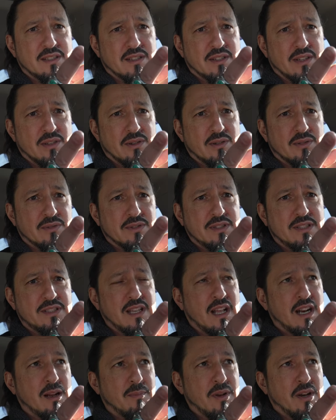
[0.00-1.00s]
little
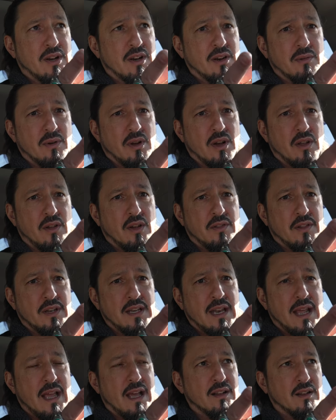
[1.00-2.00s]
setup here on
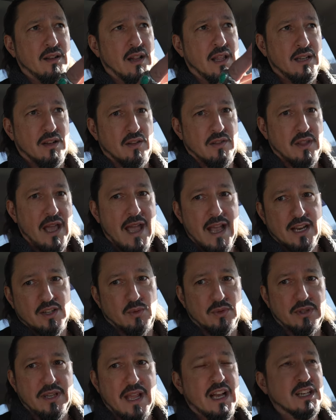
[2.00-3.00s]
the like on the
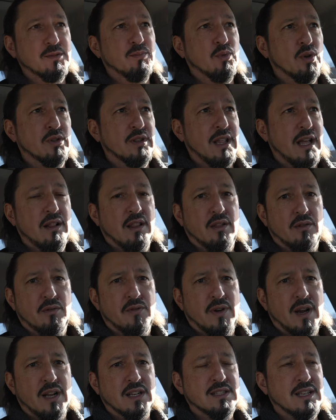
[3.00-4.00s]
actual dashboard, that little
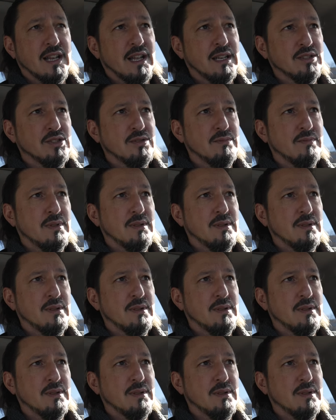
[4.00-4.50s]
Frankenstein